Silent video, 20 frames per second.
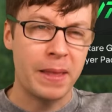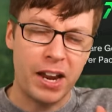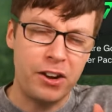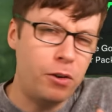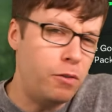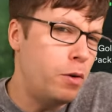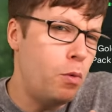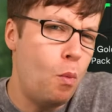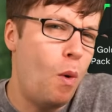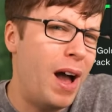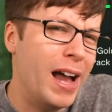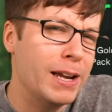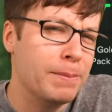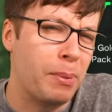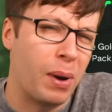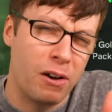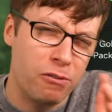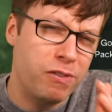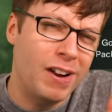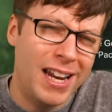I don't know why,
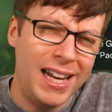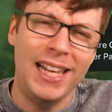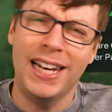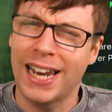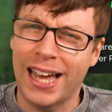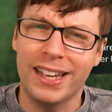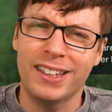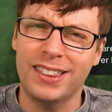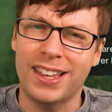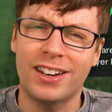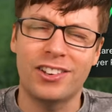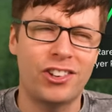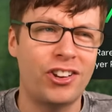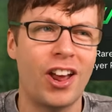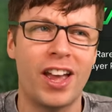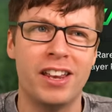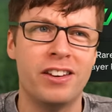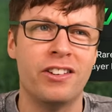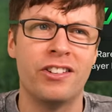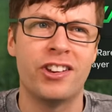but I really like that
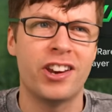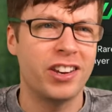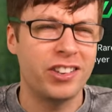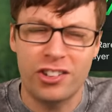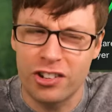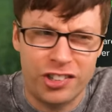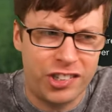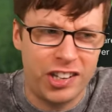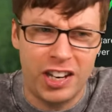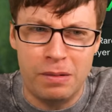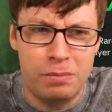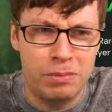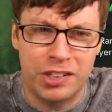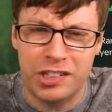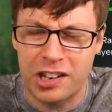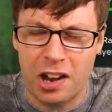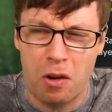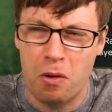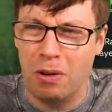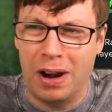change. It just seems
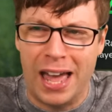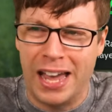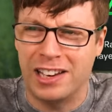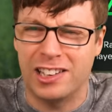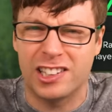so like